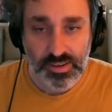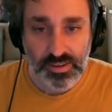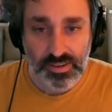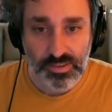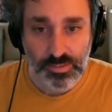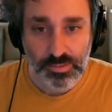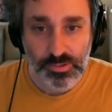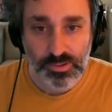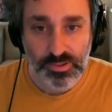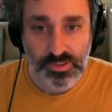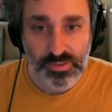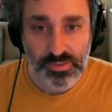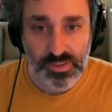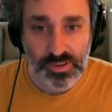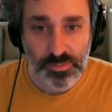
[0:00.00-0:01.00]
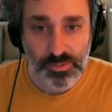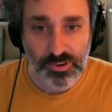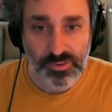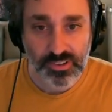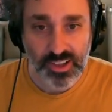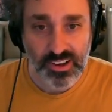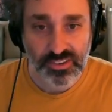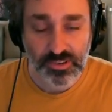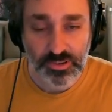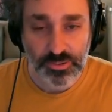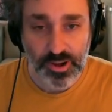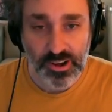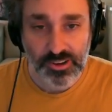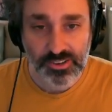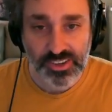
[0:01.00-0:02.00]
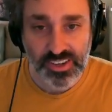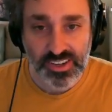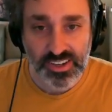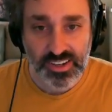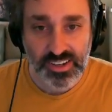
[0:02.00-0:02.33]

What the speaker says: tool, the morphological watershed.